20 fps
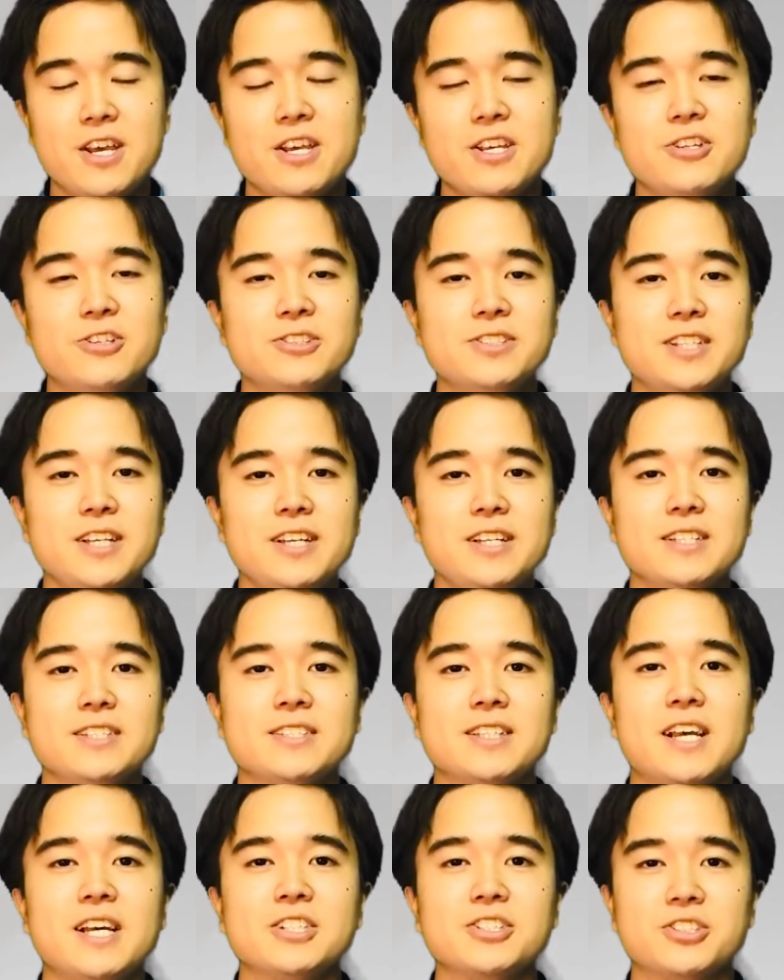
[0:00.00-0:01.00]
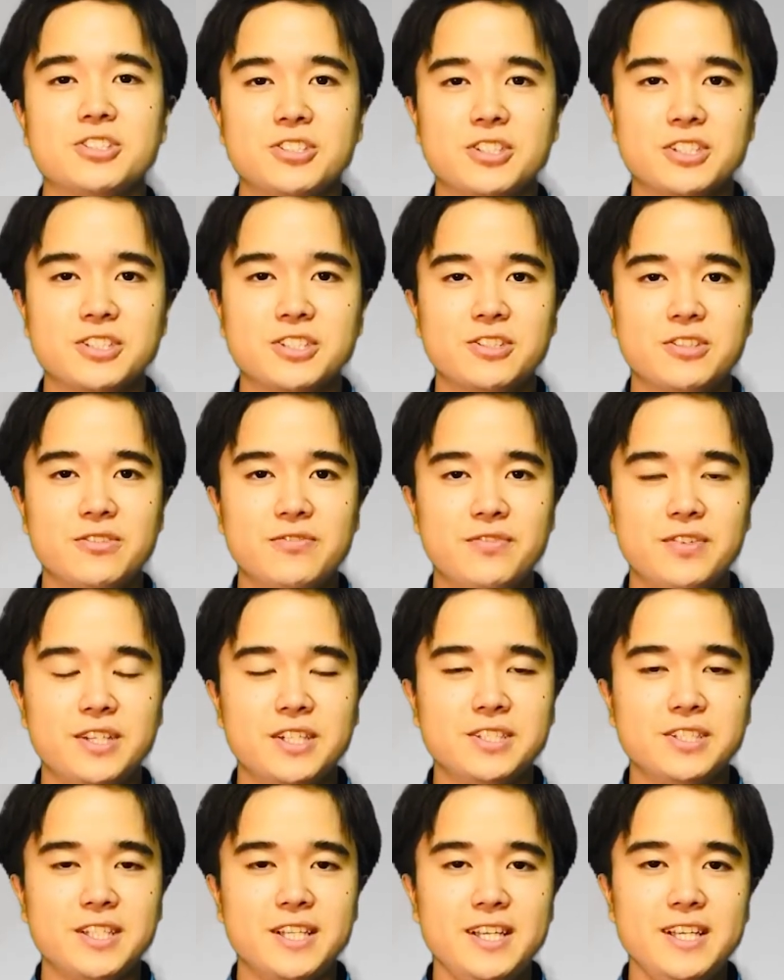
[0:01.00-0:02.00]
You say this as soon you
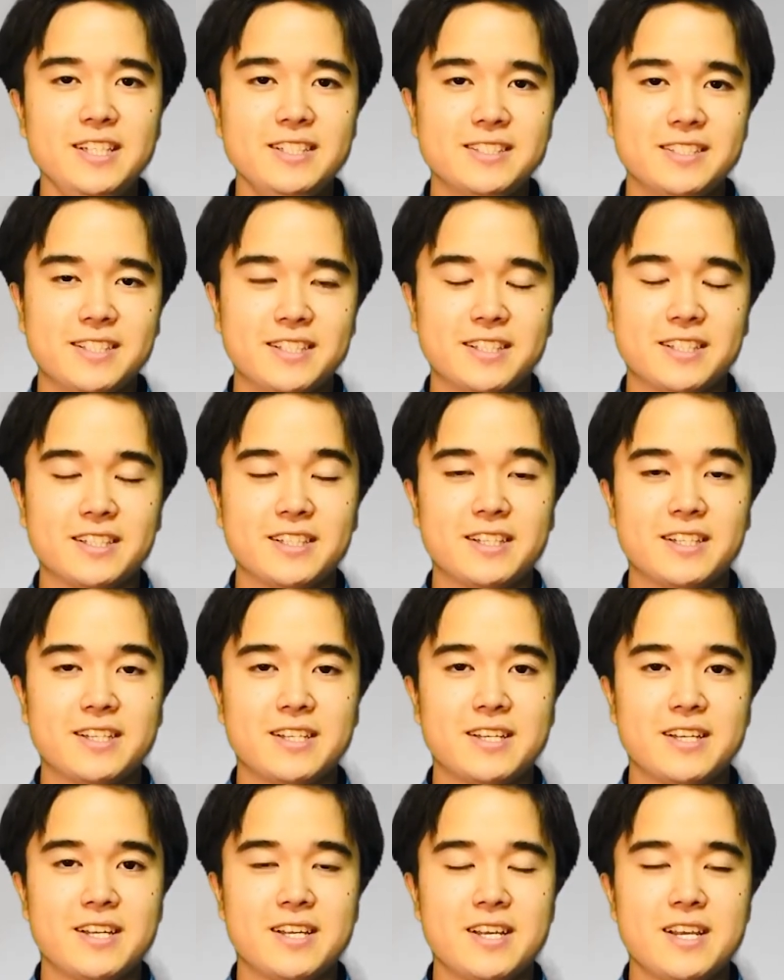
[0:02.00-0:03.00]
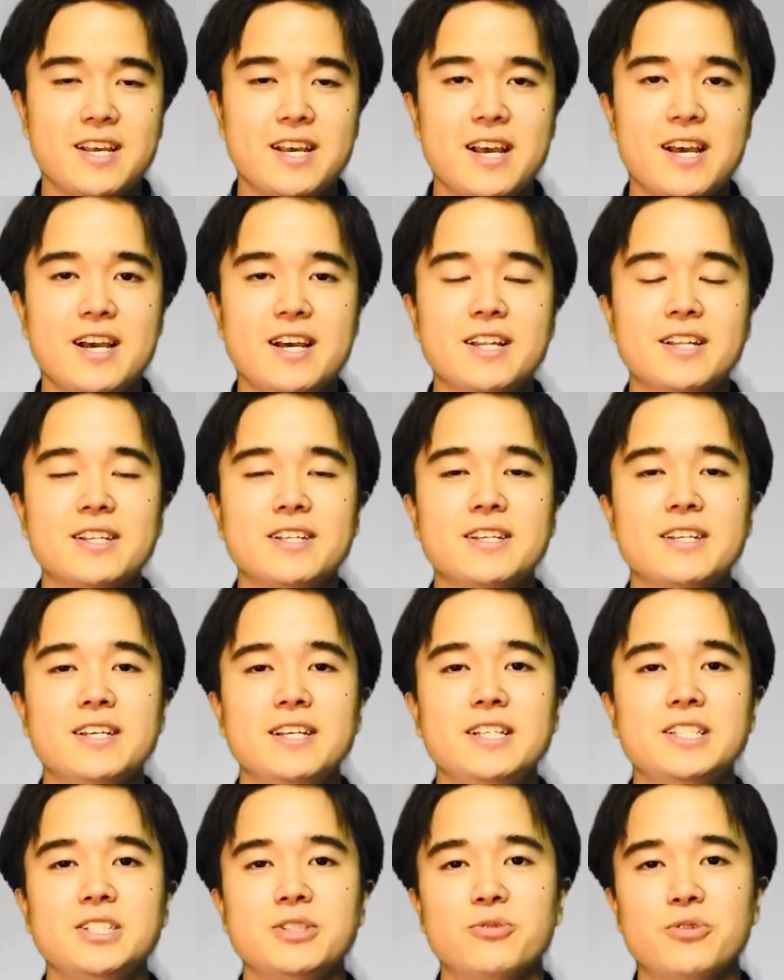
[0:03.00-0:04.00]
finish eating, and
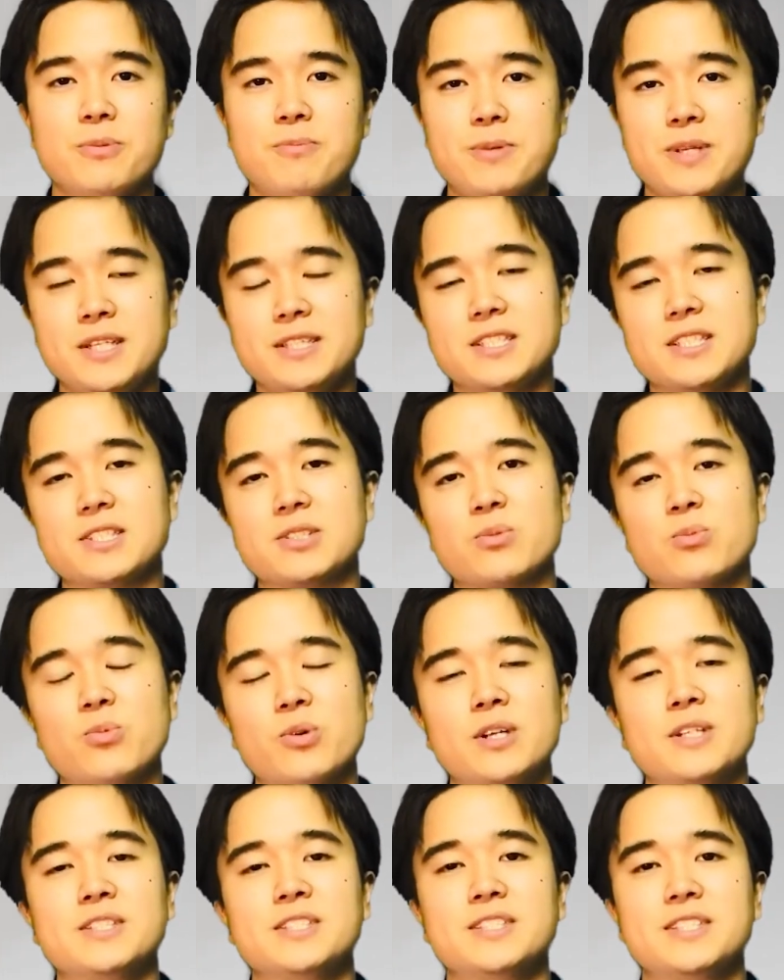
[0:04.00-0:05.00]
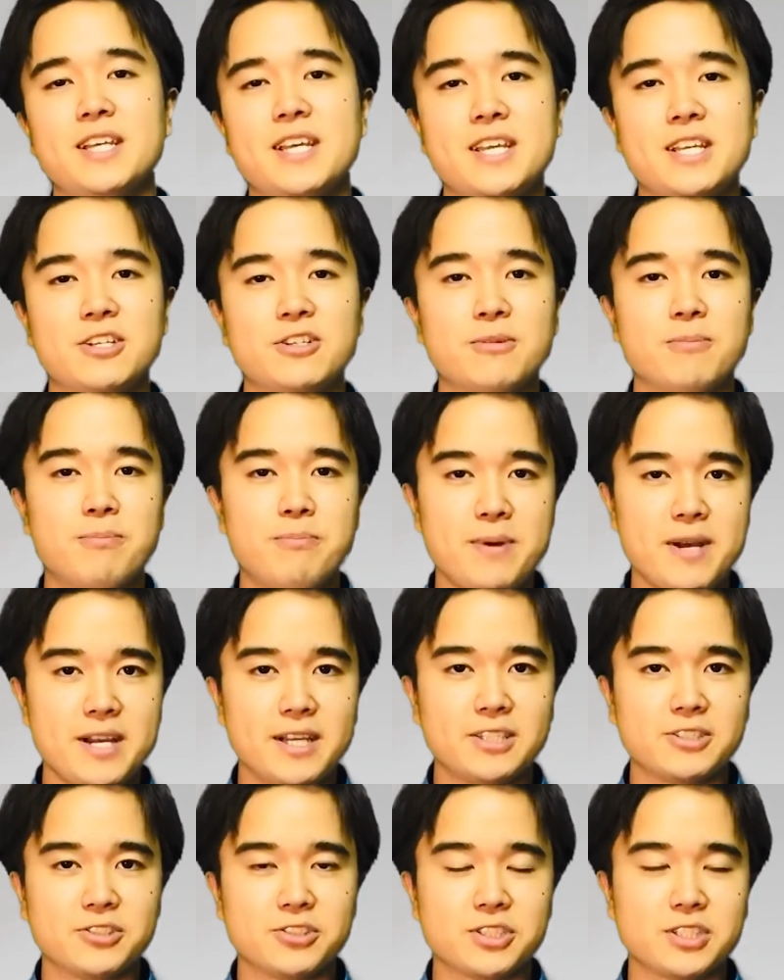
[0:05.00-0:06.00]
it's repeated when saying goodbye
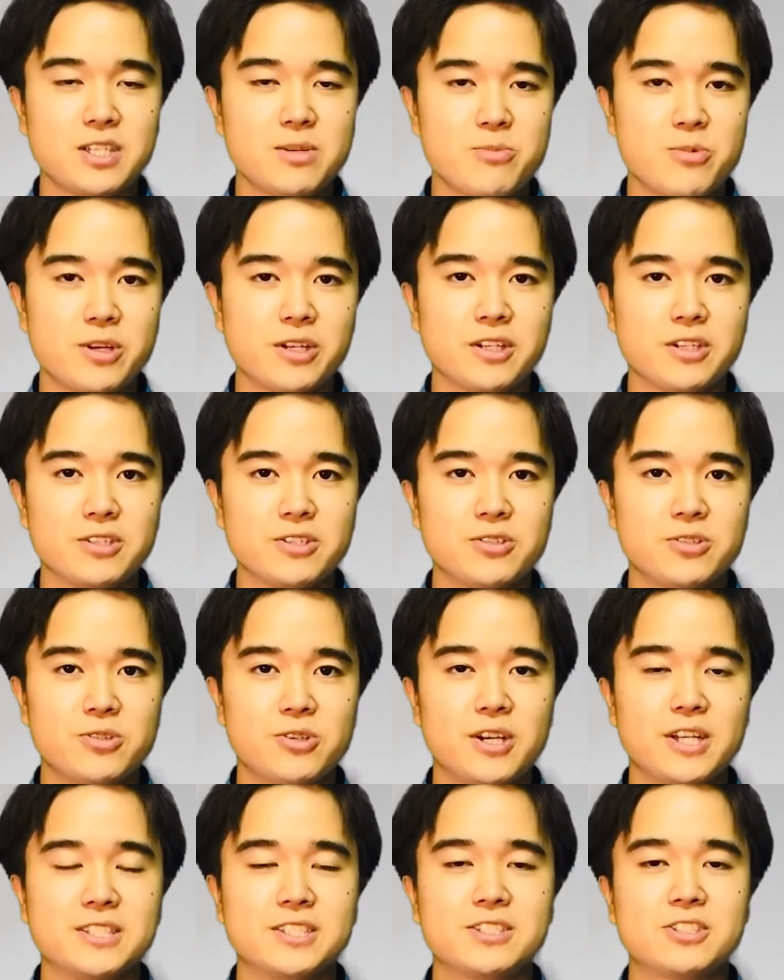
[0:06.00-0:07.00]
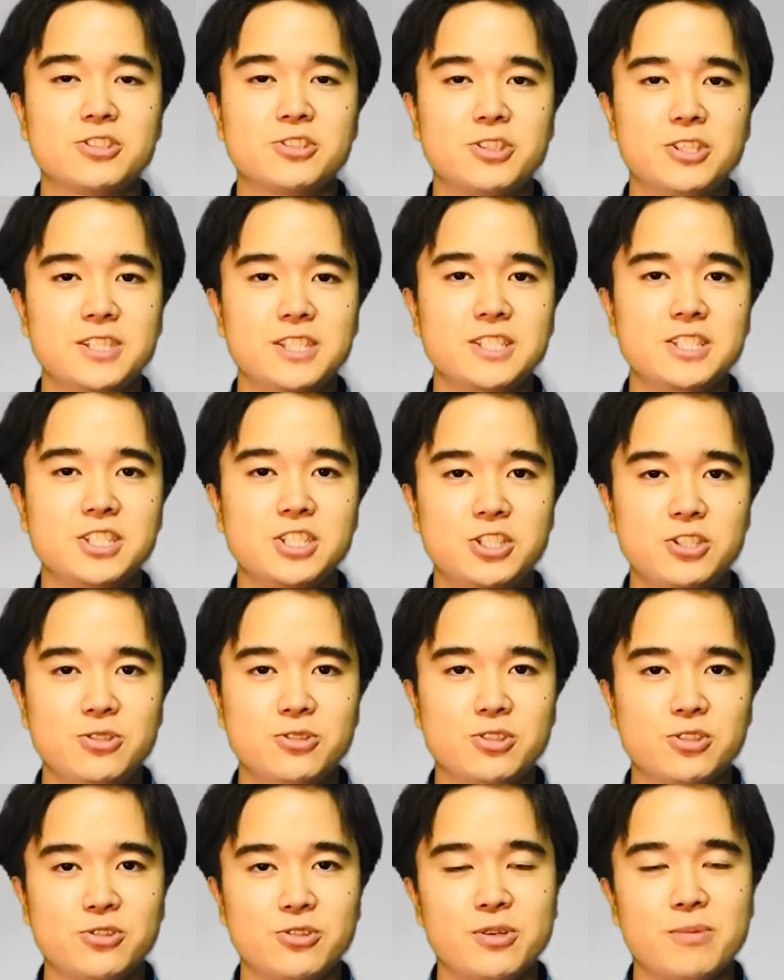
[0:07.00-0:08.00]
to someone who has treated you
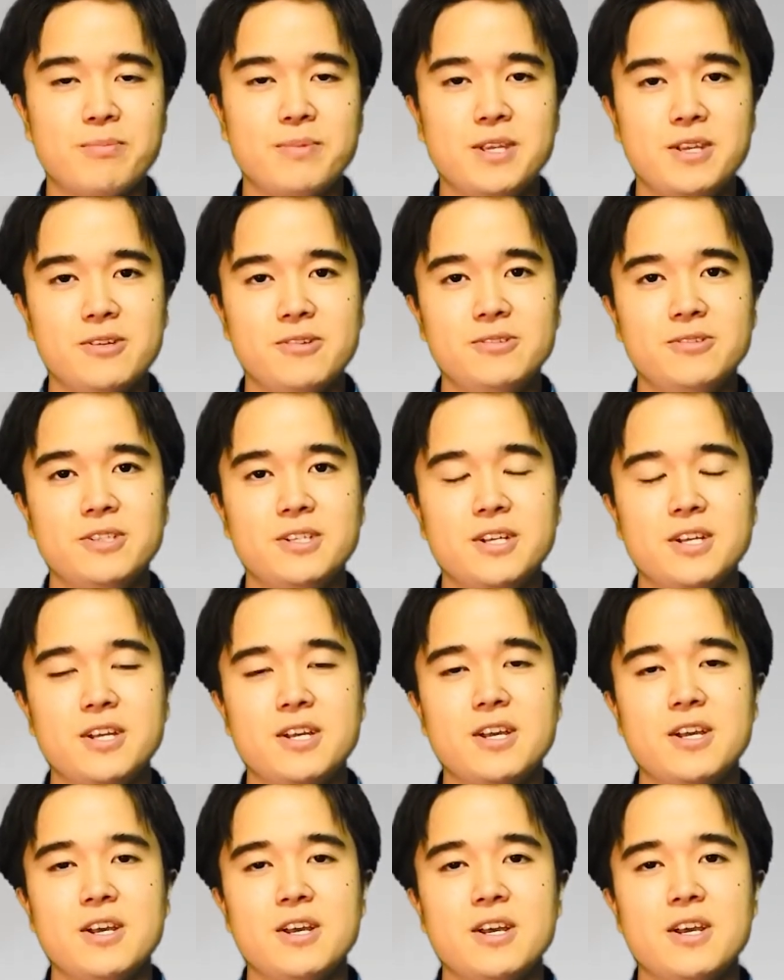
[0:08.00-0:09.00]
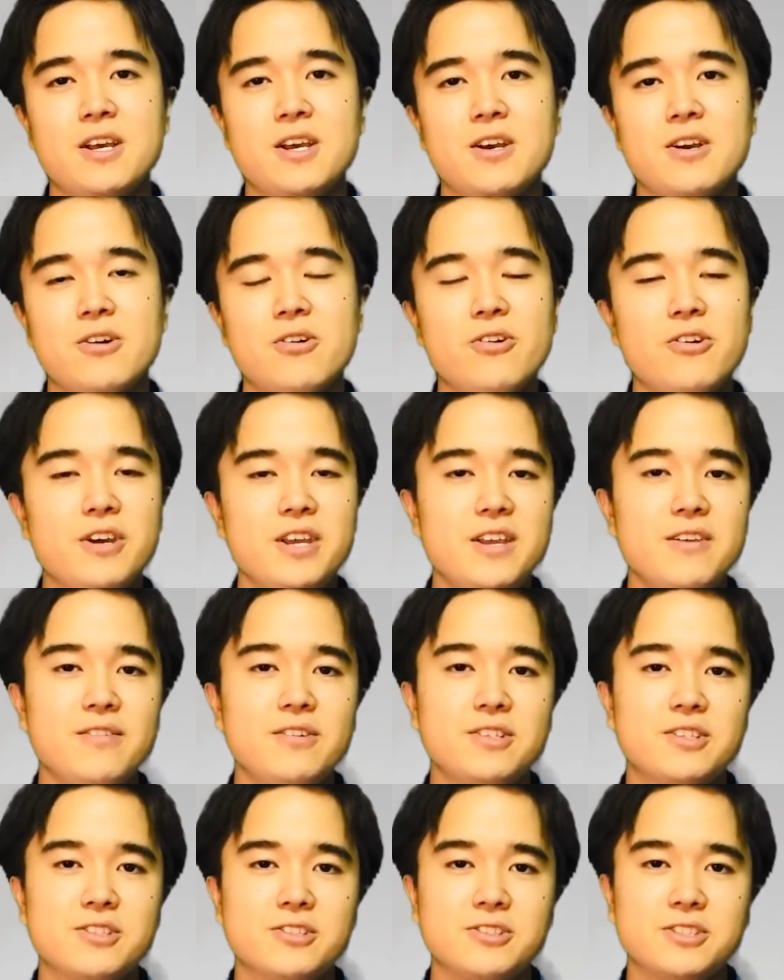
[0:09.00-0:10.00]
to a meal, or
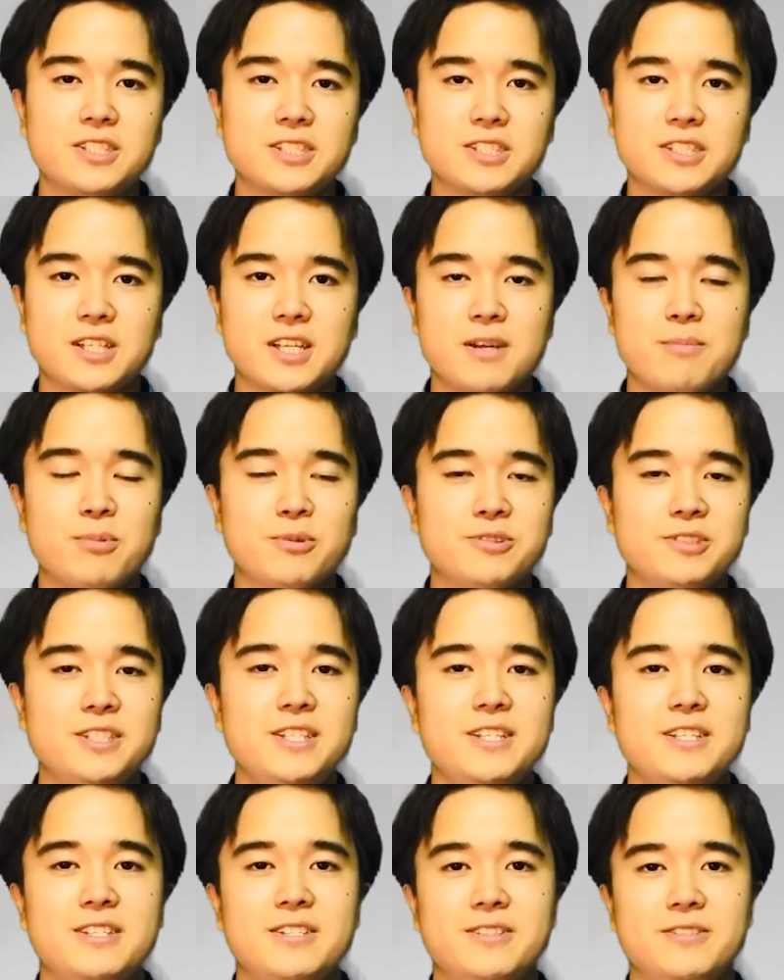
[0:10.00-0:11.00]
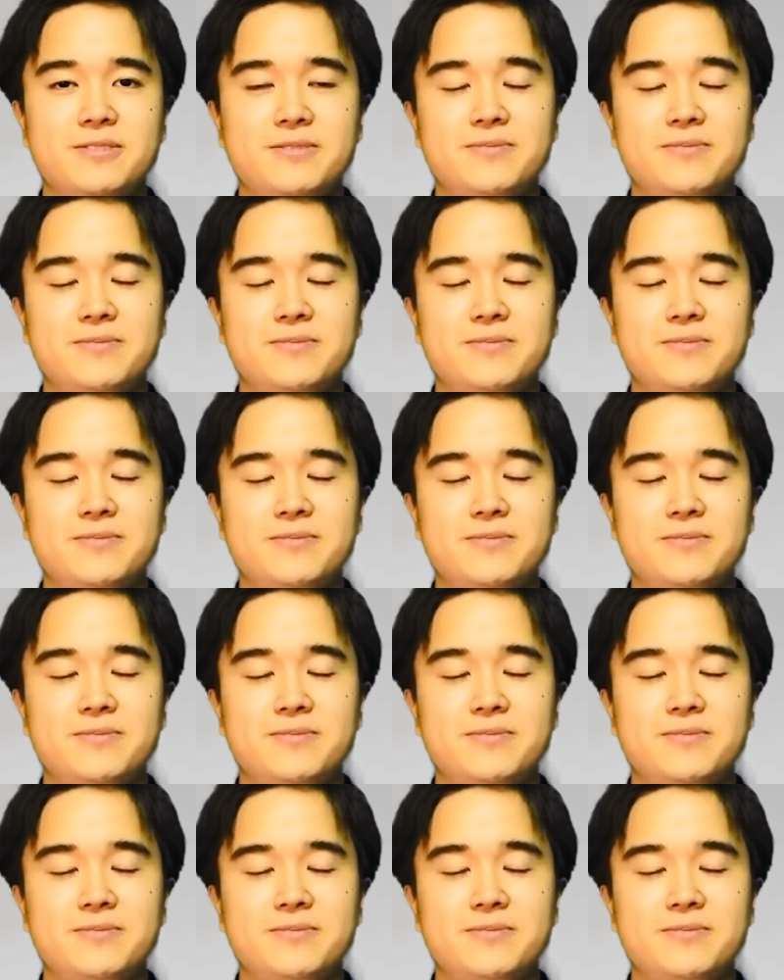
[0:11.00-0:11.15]
even to just a cup of tea.